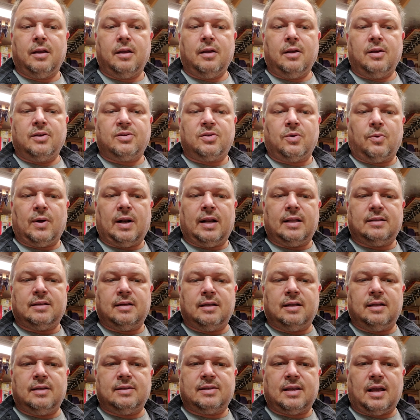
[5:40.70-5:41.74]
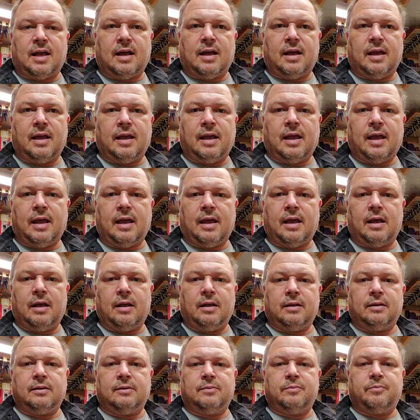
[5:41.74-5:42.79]
So what I did is I
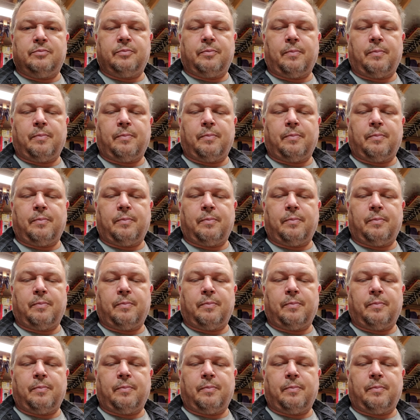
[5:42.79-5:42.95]
had